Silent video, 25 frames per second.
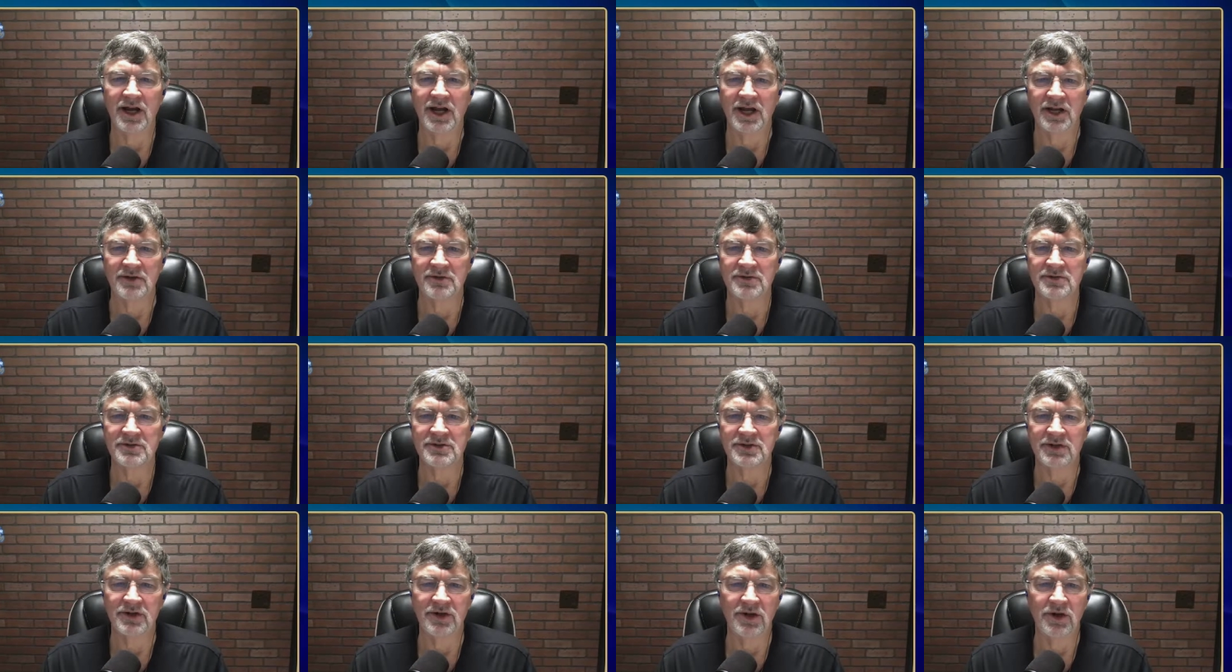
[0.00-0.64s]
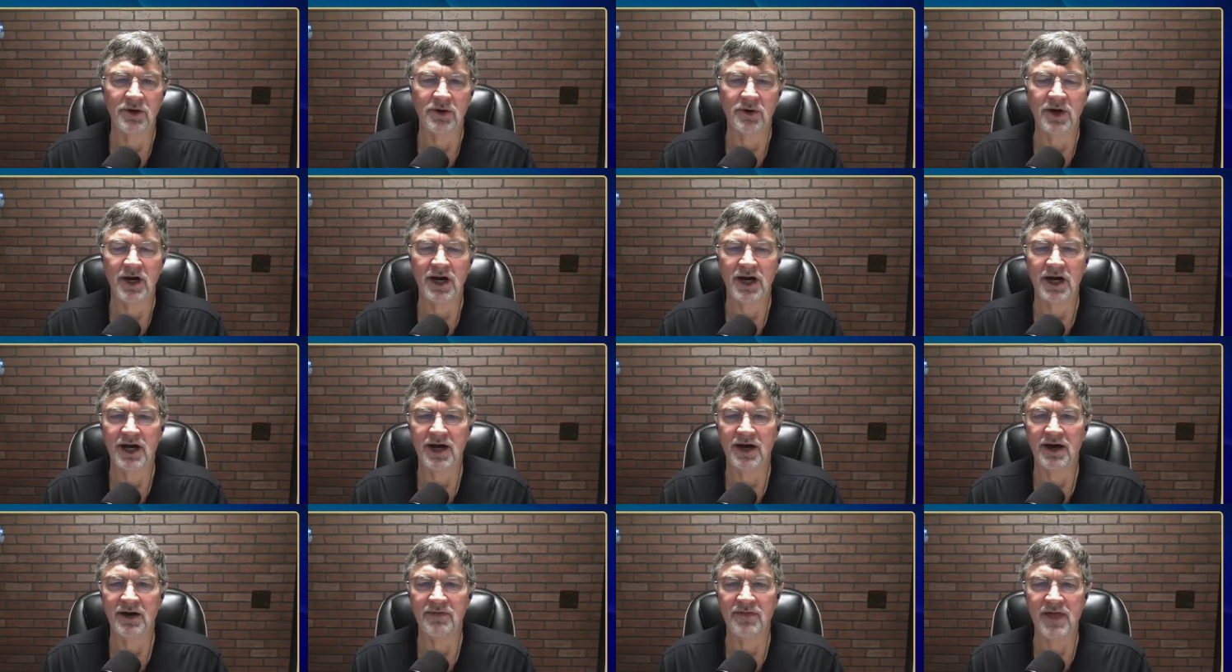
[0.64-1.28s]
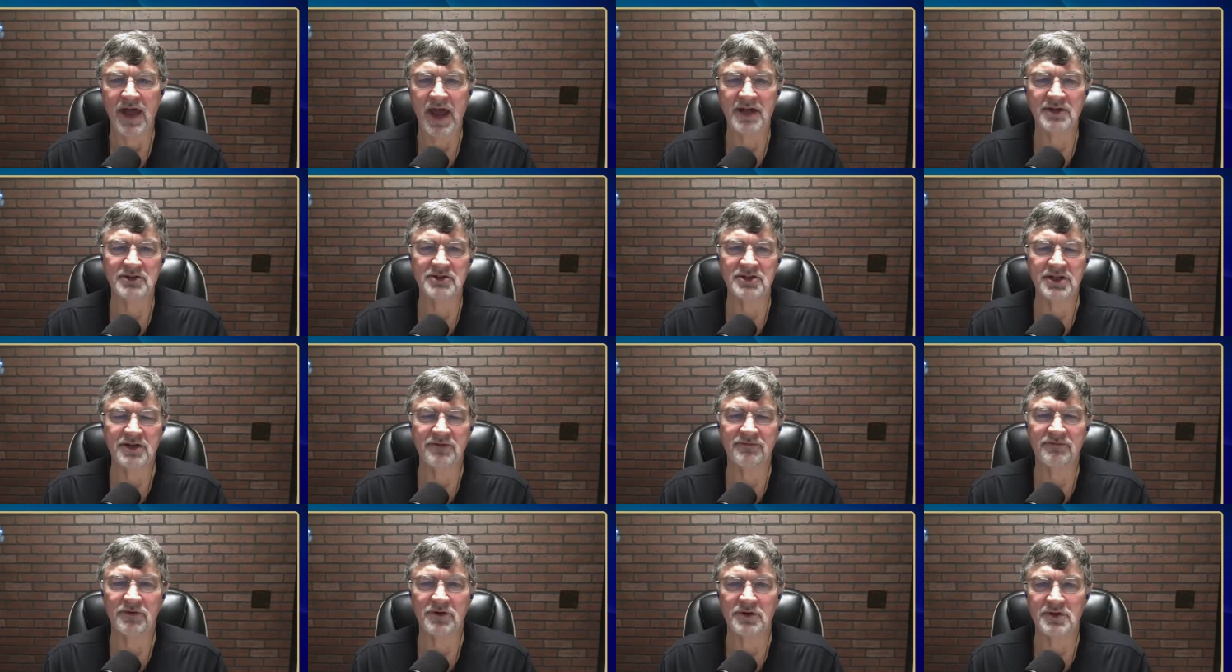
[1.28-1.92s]
All right, so
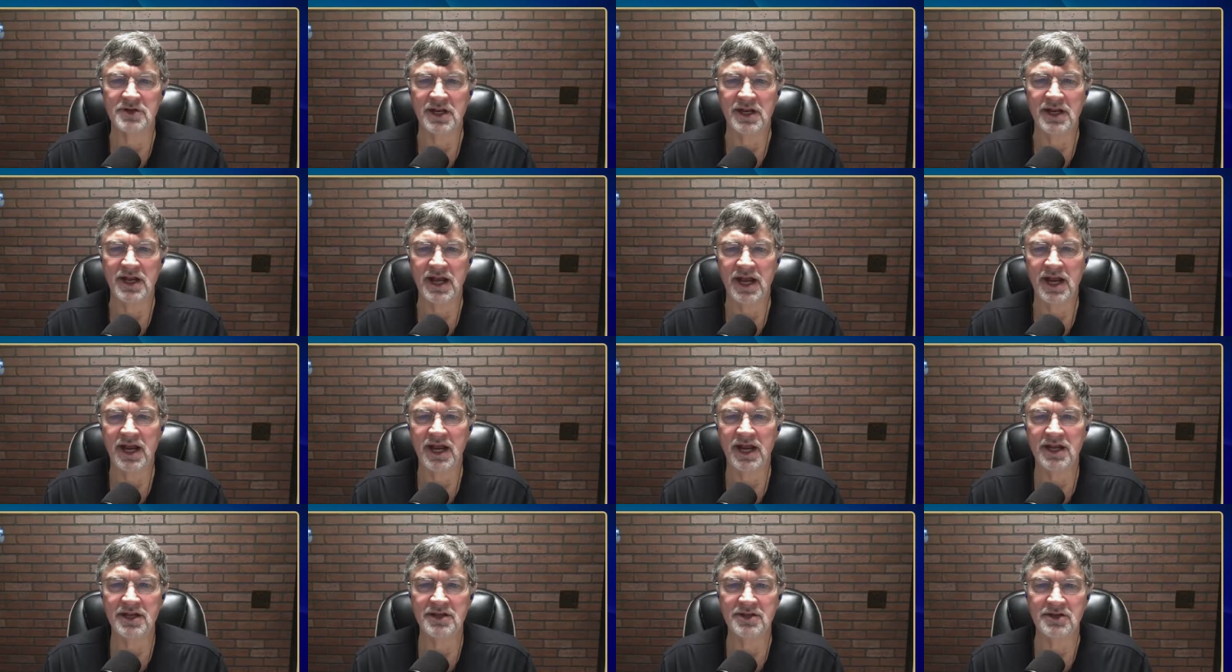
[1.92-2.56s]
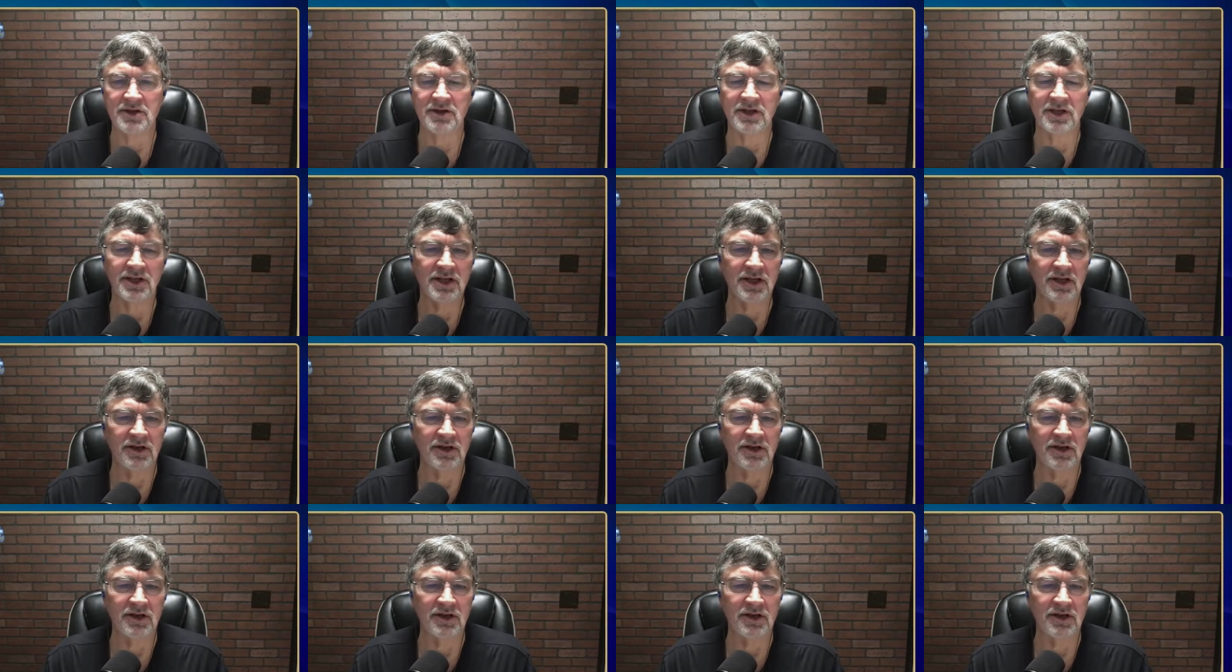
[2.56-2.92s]
that's it for today.